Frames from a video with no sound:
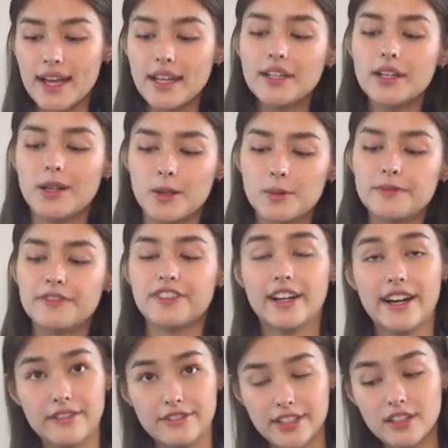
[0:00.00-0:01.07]
Ken Hope
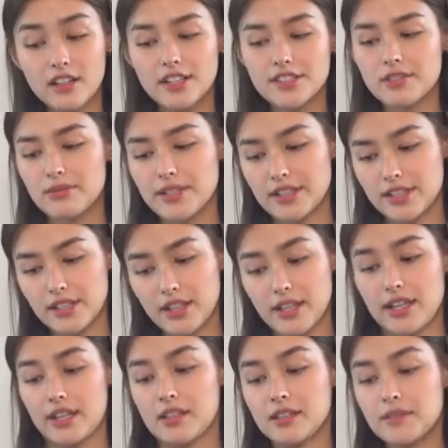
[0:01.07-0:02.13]
Forever on Twitter
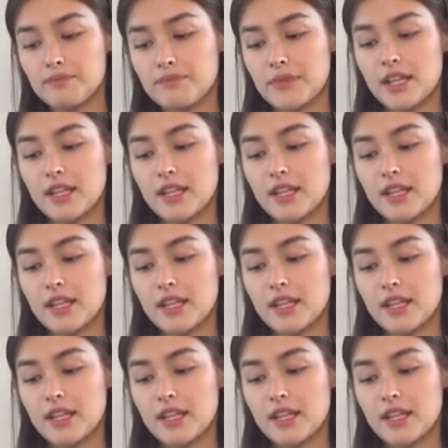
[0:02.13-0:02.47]
again.